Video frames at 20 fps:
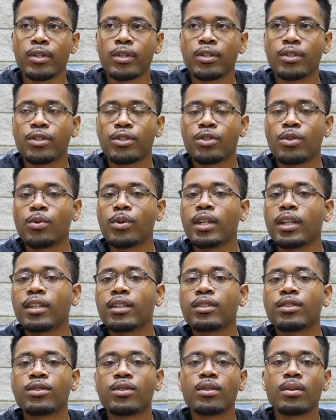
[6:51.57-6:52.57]

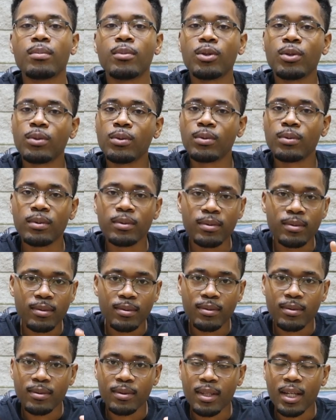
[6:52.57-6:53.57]
shooting to the moon,
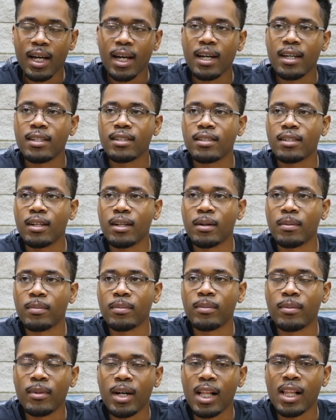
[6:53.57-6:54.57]
as
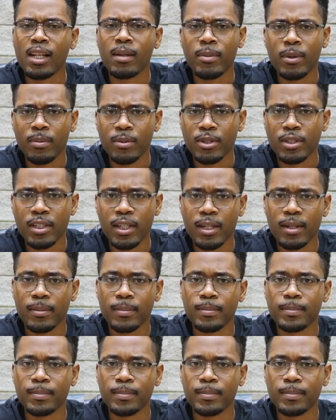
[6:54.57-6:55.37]
a lot of people say.